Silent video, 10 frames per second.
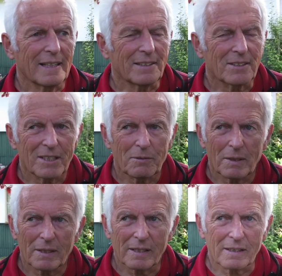it seemed
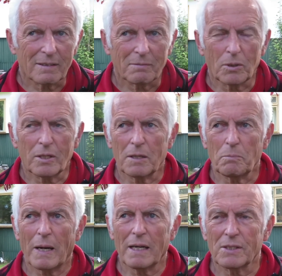like
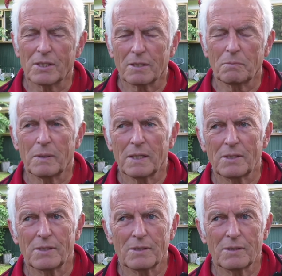Buckingham Palace
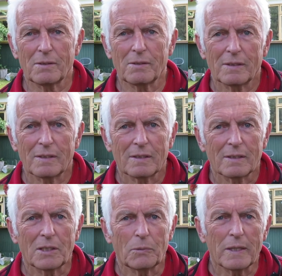compared to
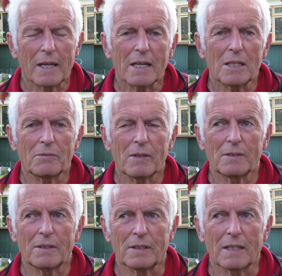the wee
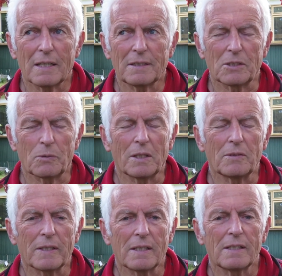caravan that the Caddies were
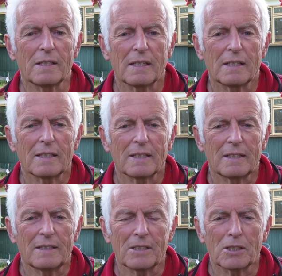living
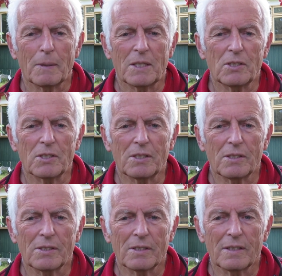in its
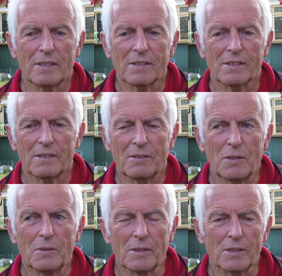spaciousness and its
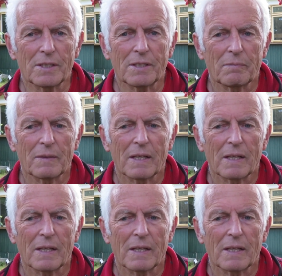newness,